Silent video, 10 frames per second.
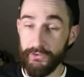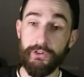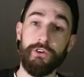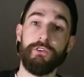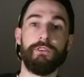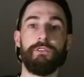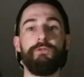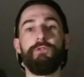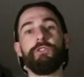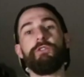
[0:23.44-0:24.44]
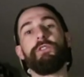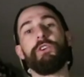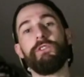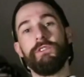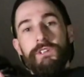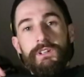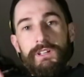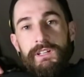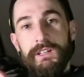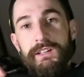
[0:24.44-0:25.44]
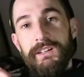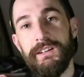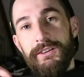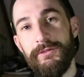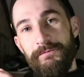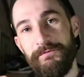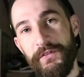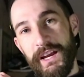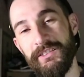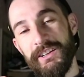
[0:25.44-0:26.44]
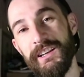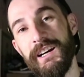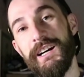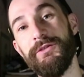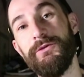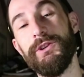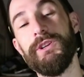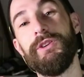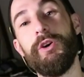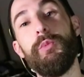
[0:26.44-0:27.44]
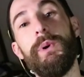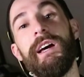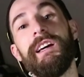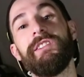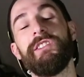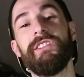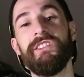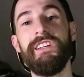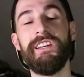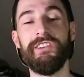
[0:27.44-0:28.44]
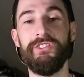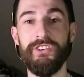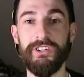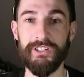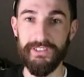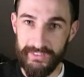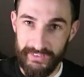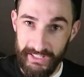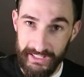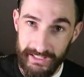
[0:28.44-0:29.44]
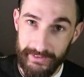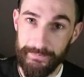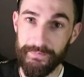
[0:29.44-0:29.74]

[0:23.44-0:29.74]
So first of all, thanks a lot for the dope ass SNKR JUNK tee.